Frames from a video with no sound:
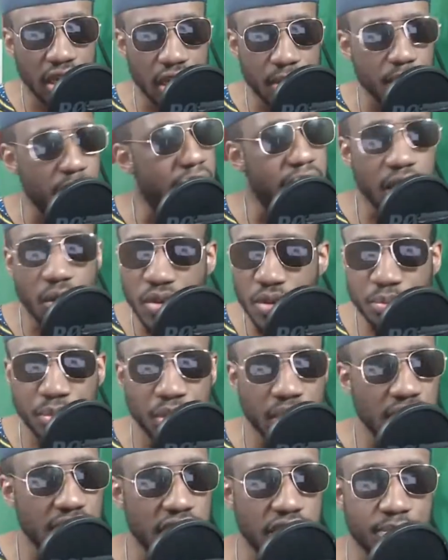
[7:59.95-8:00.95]
game, I always
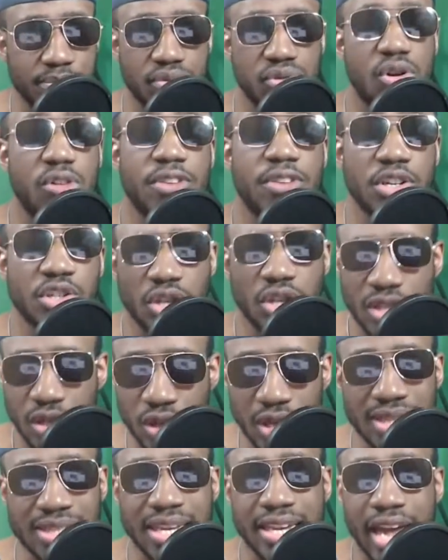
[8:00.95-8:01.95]
put it at professional because I
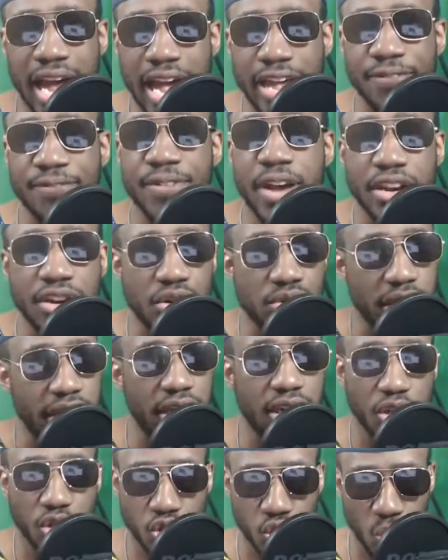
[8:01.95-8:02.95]
know that I find
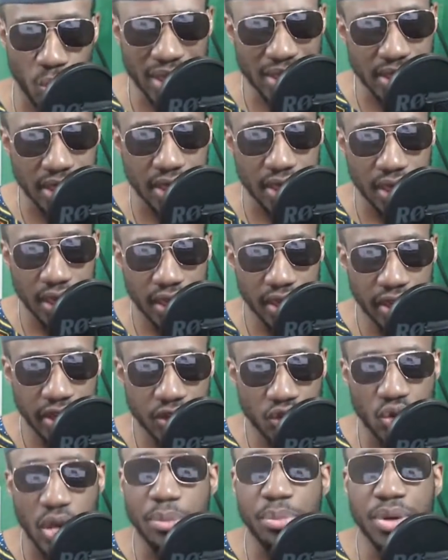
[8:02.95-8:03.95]
regular too easy.
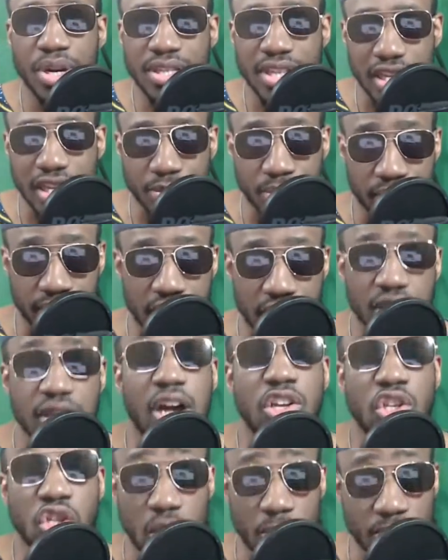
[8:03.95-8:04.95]
So I put it as professional,
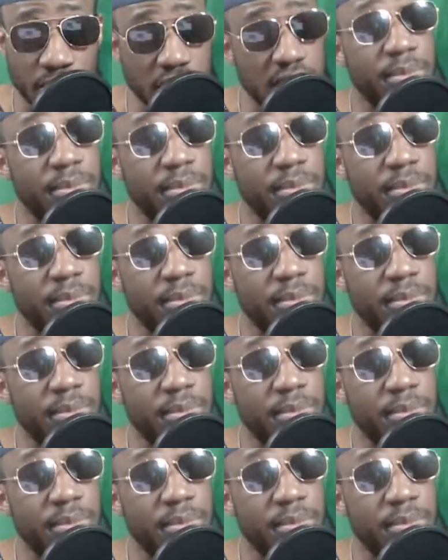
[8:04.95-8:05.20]
and sometimes I